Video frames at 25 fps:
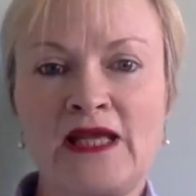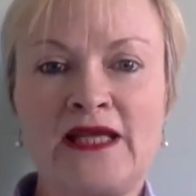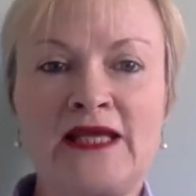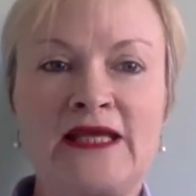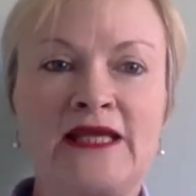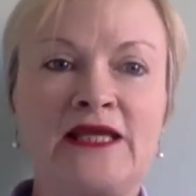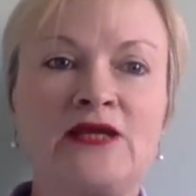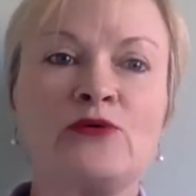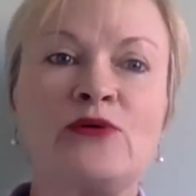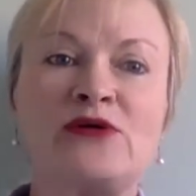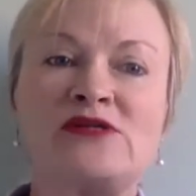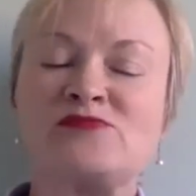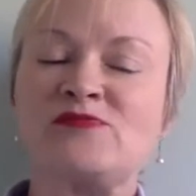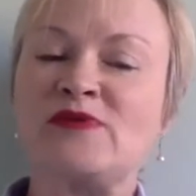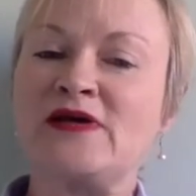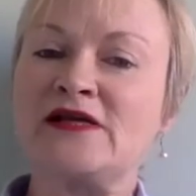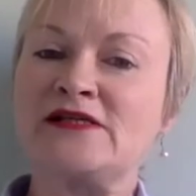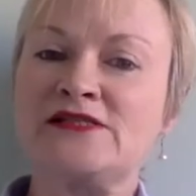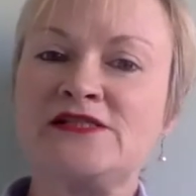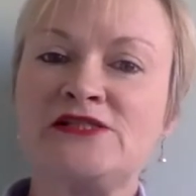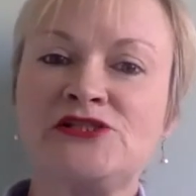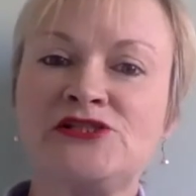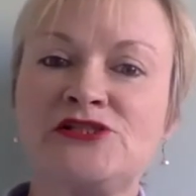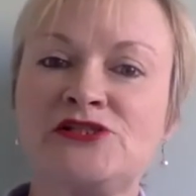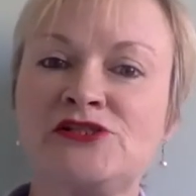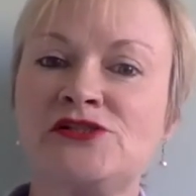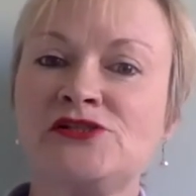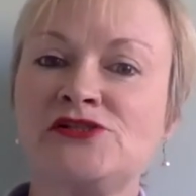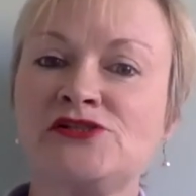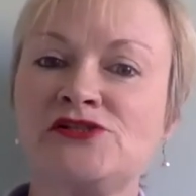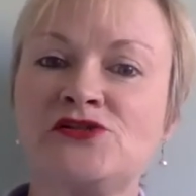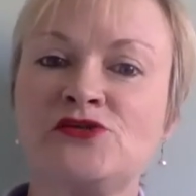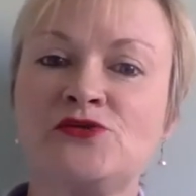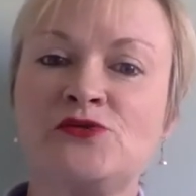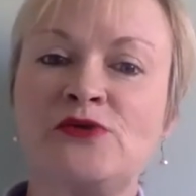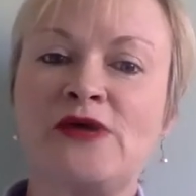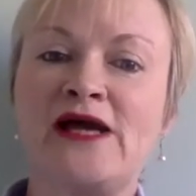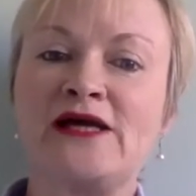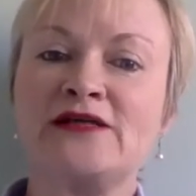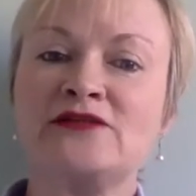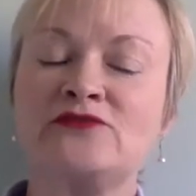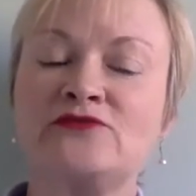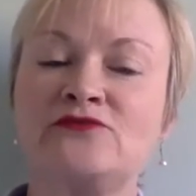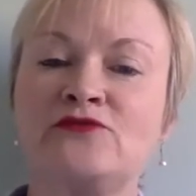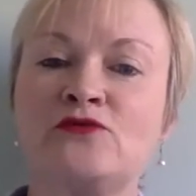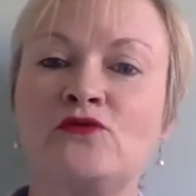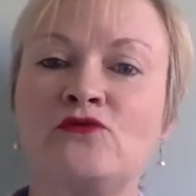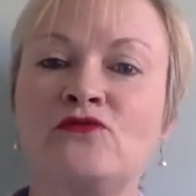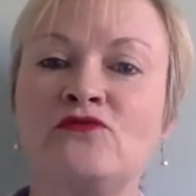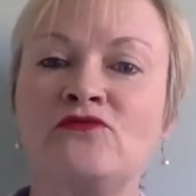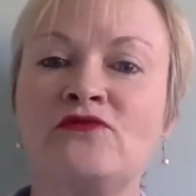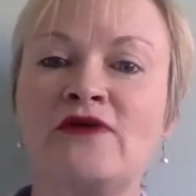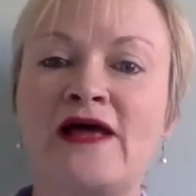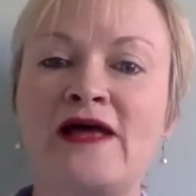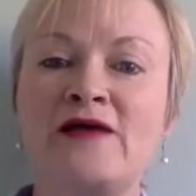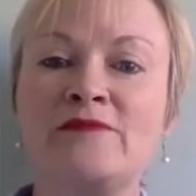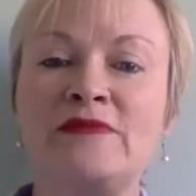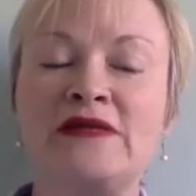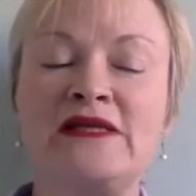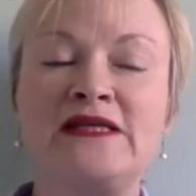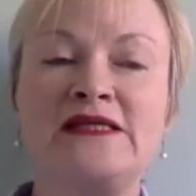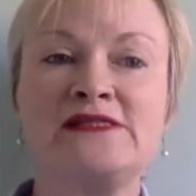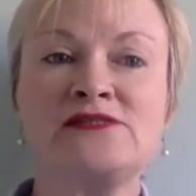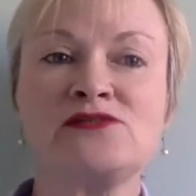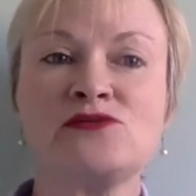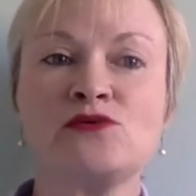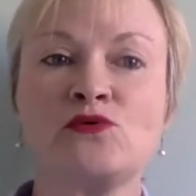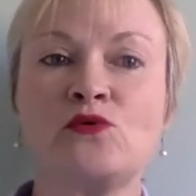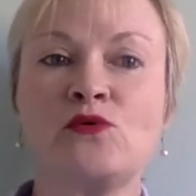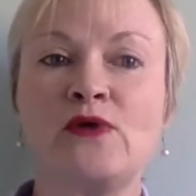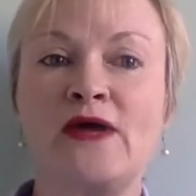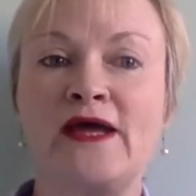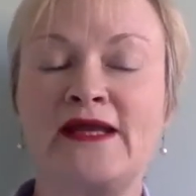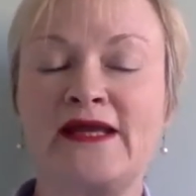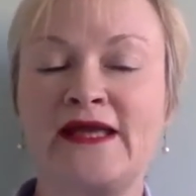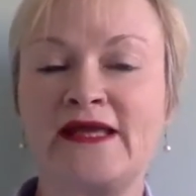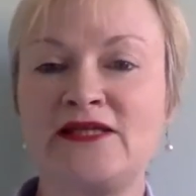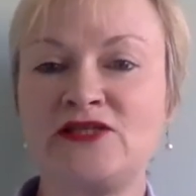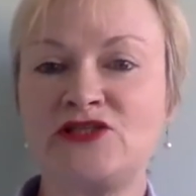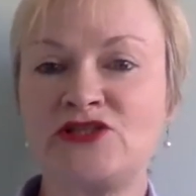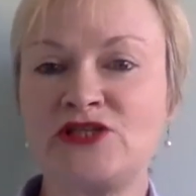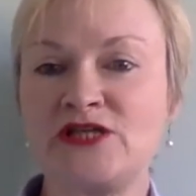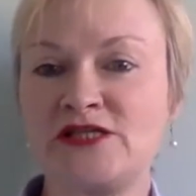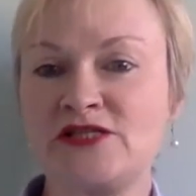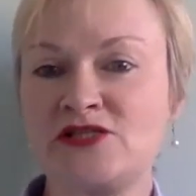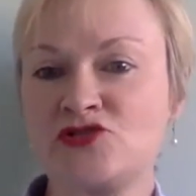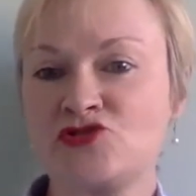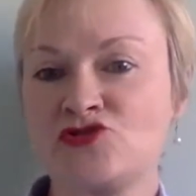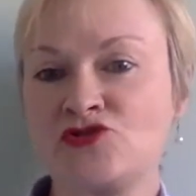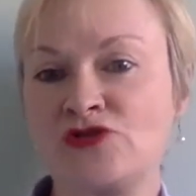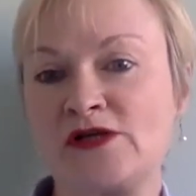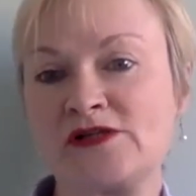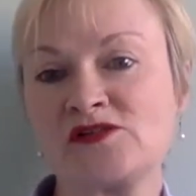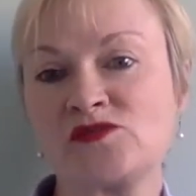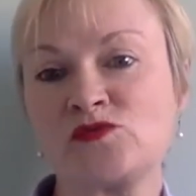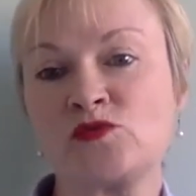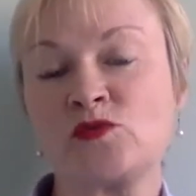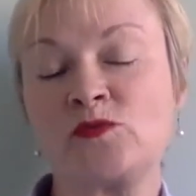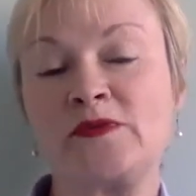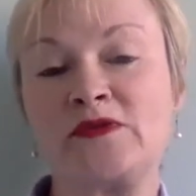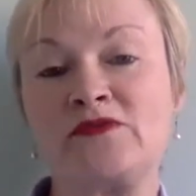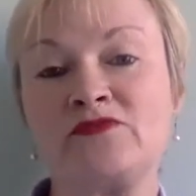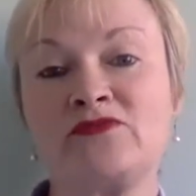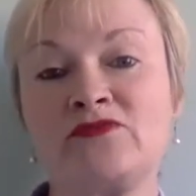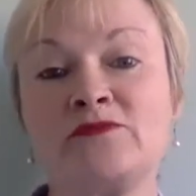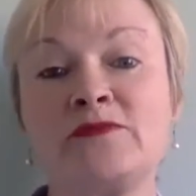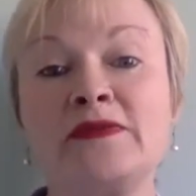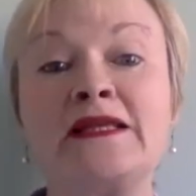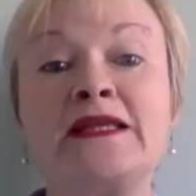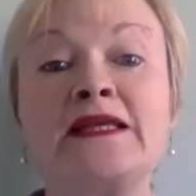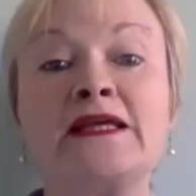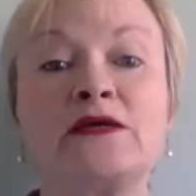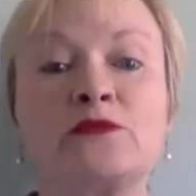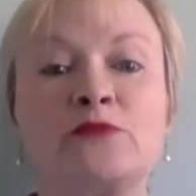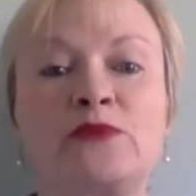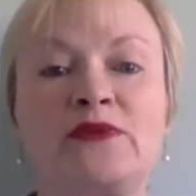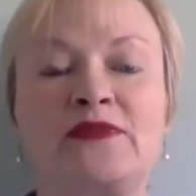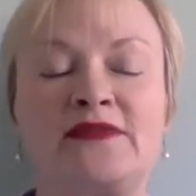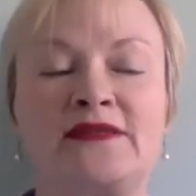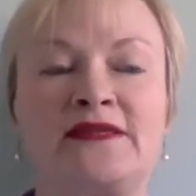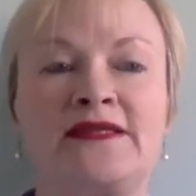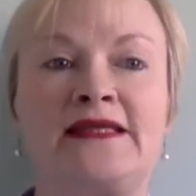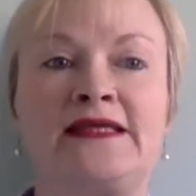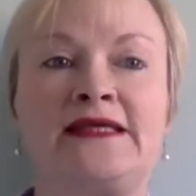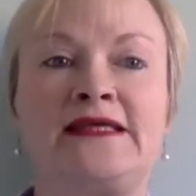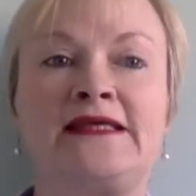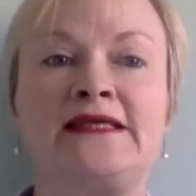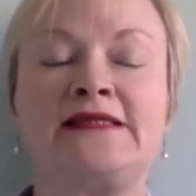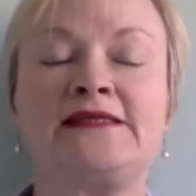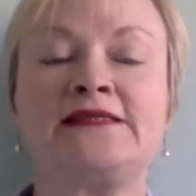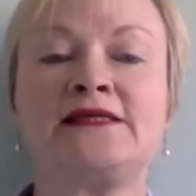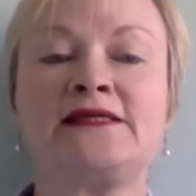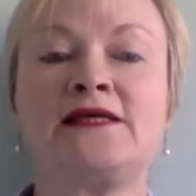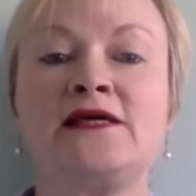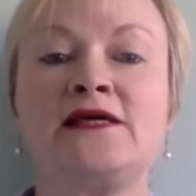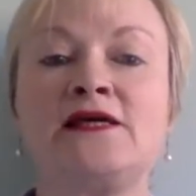Inquest practitioners who act for families or NHS trusts will be familiar with the need